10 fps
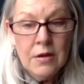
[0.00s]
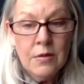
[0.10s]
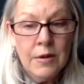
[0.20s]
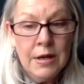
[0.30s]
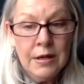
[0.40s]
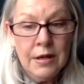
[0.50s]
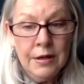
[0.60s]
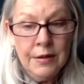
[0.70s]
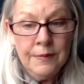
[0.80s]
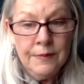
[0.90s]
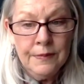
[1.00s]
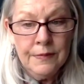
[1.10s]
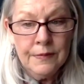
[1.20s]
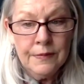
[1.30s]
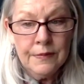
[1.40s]
what
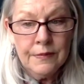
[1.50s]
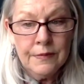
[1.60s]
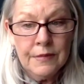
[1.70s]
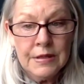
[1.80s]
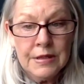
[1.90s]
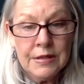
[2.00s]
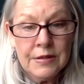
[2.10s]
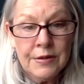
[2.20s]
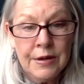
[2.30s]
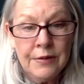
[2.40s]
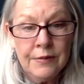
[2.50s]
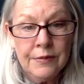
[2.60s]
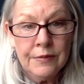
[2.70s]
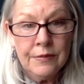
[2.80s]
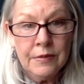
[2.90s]
they said, slow down,
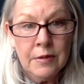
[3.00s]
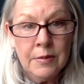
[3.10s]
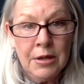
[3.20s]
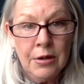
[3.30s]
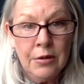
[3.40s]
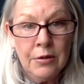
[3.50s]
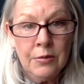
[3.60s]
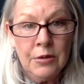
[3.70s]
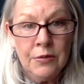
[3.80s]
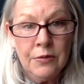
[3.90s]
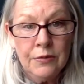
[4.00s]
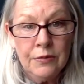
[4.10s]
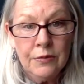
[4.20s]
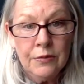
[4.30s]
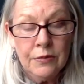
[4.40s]
about autoimmune.
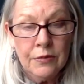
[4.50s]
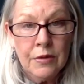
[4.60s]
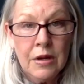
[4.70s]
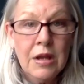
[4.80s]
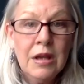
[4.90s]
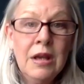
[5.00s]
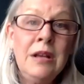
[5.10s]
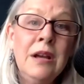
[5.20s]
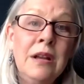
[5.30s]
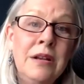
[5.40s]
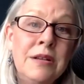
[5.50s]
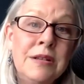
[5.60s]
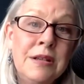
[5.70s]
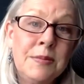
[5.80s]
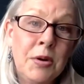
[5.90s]
Any kind of
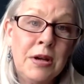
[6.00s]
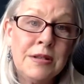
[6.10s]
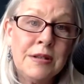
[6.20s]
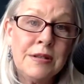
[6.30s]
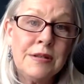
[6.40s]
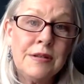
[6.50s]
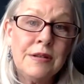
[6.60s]
disease process,